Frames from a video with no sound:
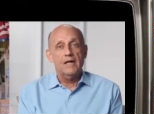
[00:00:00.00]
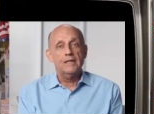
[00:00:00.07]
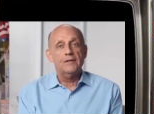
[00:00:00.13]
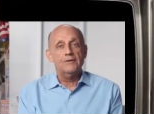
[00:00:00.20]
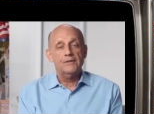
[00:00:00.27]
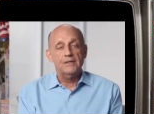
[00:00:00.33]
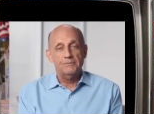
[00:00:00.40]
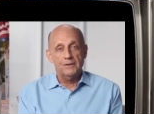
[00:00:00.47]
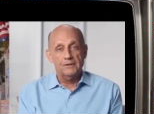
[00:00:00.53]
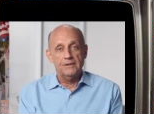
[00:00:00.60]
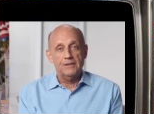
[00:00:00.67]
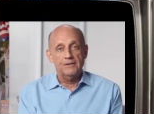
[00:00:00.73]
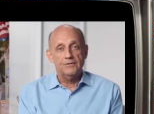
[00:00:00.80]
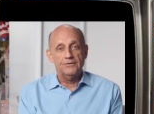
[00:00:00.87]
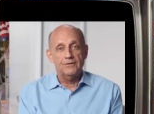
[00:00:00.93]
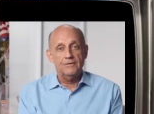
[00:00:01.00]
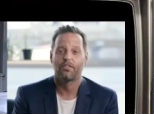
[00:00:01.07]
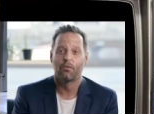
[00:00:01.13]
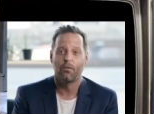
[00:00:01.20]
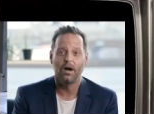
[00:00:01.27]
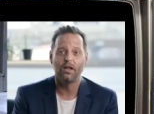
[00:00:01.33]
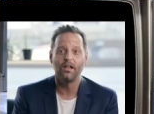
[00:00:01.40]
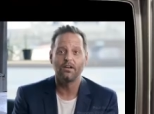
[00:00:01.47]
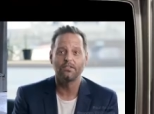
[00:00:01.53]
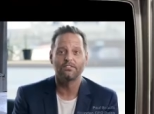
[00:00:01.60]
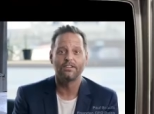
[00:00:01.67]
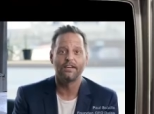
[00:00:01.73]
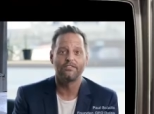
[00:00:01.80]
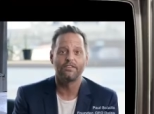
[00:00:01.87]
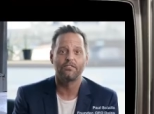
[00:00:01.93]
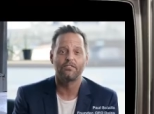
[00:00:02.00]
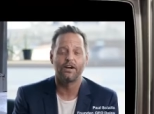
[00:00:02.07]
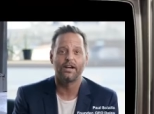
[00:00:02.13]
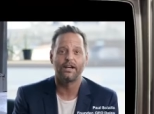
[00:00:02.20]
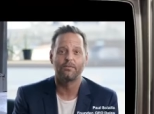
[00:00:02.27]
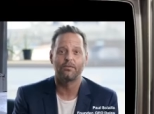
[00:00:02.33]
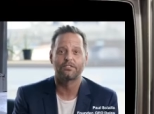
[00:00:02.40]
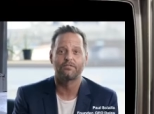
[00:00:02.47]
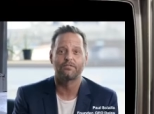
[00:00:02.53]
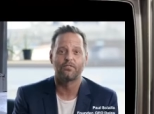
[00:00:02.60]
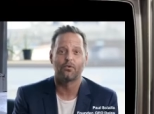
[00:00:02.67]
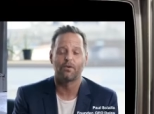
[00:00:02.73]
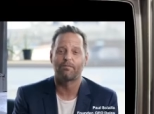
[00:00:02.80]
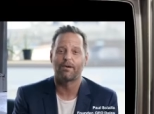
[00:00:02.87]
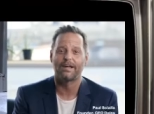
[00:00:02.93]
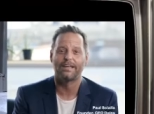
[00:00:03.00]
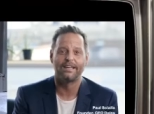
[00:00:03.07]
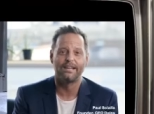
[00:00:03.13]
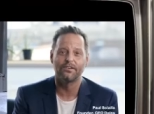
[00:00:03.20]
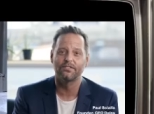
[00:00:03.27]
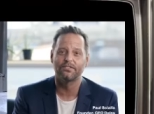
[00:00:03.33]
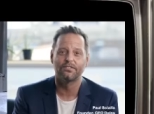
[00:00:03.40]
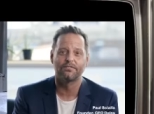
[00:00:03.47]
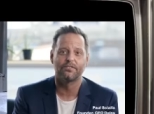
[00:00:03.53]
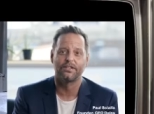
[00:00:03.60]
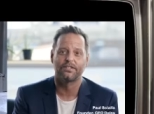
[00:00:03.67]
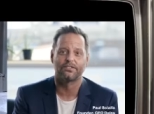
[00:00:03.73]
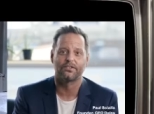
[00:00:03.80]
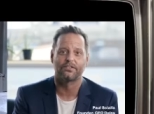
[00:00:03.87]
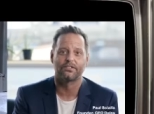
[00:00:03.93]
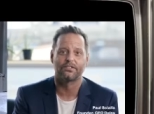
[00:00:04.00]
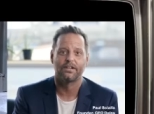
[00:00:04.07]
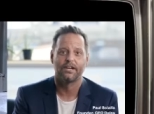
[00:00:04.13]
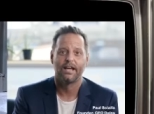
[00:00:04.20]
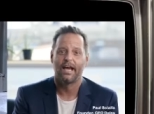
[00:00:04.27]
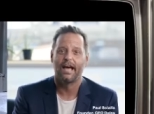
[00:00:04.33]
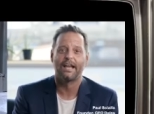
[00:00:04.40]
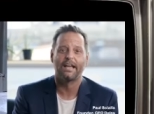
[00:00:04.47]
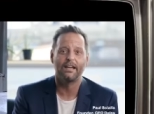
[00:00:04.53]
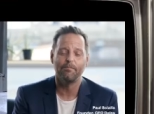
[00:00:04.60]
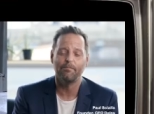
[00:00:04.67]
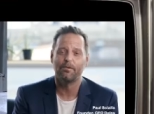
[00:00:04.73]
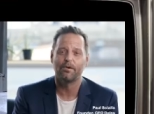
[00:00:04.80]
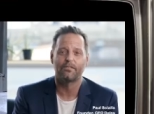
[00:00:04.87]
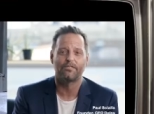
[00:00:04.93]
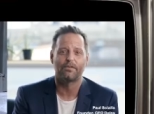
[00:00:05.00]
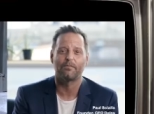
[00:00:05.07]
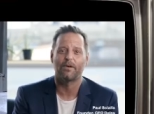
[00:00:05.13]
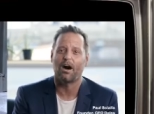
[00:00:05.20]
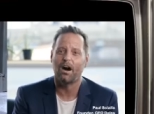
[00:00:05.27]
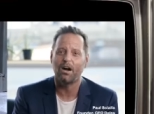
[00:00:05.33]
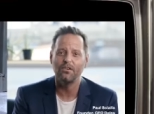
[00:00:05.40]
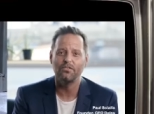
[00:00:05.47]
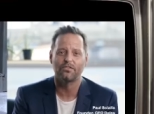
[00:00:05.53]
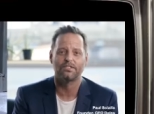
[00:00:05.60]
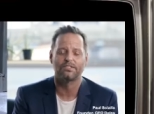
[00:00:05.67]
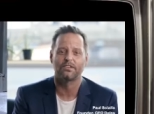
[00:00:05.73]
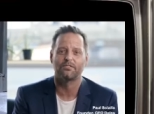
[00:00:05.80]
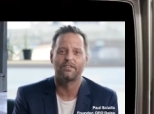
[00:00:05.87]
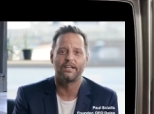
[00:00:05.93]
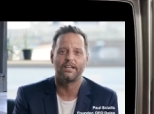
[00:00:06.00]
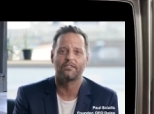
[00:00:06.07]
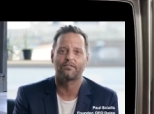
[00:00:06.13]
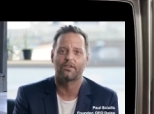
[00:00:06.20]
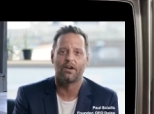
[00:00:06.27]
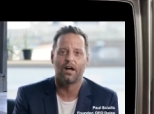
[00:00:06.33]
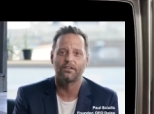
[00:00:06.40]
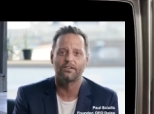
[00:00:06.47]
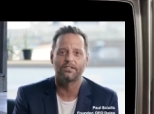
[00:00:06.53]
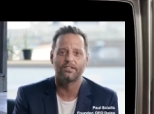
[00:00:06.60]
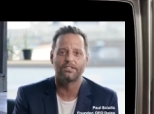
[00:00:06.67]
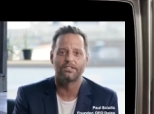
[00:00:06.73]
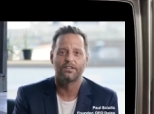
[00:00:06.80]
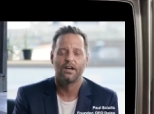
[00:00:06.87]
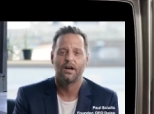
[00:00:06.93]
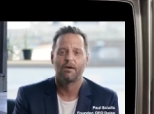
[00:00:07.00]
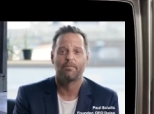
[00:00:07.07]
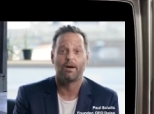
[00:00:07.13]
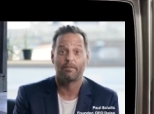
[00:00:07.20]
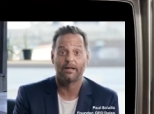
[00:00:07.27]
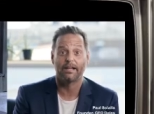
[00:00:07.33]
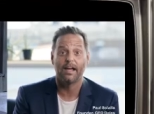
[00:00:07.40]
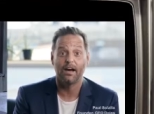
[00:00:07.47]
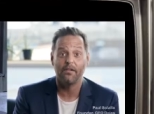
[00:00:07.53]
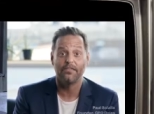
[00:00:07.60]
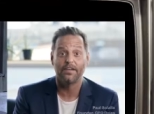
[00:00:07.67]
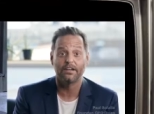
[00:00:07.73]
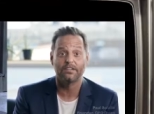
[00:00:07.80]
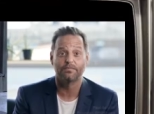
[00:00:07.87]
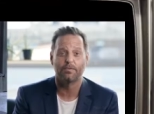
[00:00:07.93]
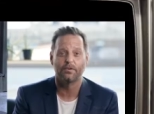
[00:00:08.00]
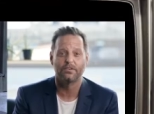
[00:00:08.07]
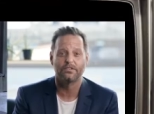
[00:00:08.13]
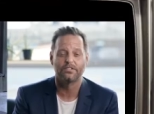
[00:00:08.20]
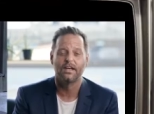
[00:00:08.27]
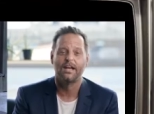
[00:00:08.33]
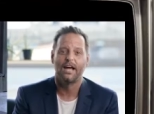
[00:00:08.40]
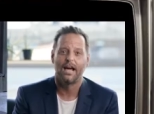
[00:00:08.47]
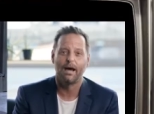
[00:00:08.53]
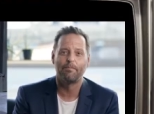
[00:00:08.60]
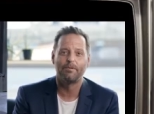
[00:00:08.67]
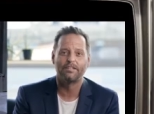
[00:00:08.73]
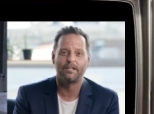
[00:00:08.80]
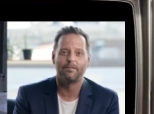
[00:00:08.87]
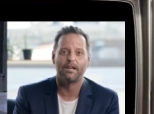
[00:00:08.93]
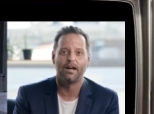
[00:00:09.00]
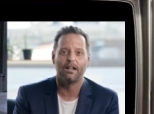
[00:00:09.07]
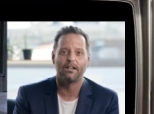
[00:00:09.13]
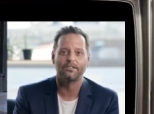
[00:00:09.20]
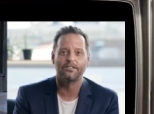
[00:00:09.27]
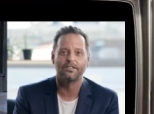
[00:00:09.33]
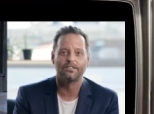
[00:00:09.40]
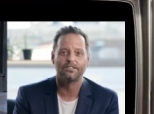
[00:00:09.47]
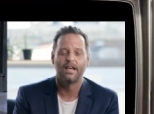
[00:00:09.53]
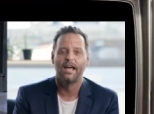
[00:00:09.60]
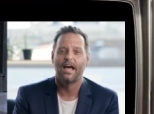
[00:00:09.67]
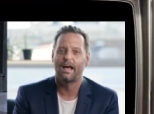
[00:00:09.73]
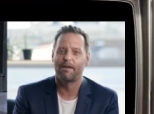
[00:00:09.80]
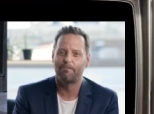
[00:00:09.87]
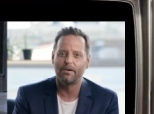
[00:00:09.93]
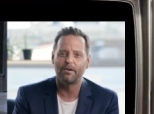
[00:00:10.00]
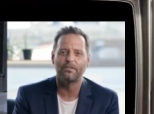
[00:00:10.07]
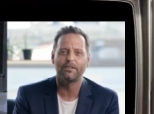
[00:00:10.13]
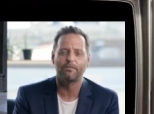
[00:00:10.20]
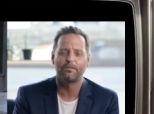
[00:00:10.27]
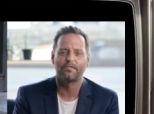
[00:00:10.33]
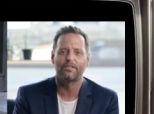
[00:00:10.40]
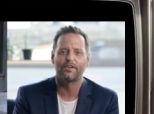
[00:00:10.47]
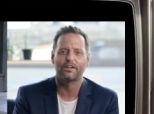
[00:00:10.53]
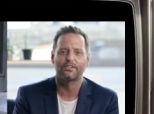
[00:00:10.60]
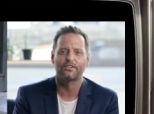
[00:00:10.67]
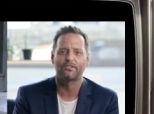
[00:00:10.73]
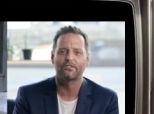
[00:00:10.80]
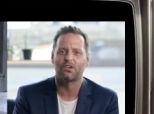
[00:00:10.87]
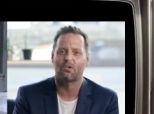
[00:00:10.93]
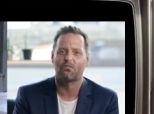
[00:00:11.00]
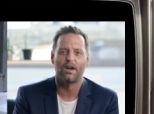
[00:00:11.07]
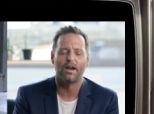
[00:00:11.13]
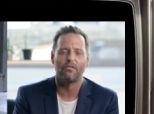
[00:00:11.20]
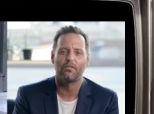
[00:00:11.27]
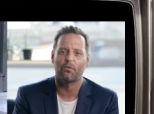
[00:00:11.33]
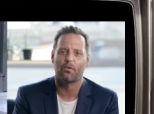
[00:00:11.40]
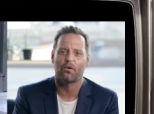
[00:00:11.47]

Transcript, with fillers: on healthy buildings. The Well Health Safety Rating was informed by years of research and input from hundreds of leading virologists public health experts, epidemiologists, and building professionals around the